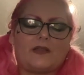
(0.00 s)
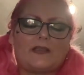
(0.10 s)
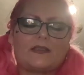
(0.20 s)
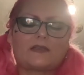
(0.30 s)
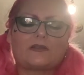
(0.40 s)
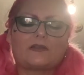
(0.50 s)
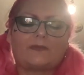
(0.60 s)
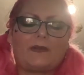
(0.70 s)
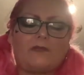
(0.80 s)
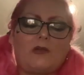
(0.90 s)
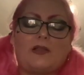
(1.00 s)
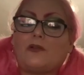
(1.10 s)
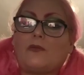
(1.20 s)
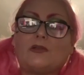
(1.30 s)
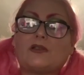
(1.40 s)
that there's lots of people might
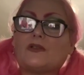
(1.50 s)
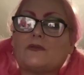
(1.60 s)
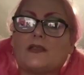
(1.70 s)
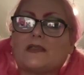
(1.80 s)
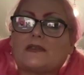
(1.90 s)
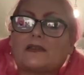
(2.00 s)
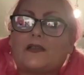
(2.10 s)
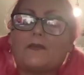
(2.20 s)
not want to do this,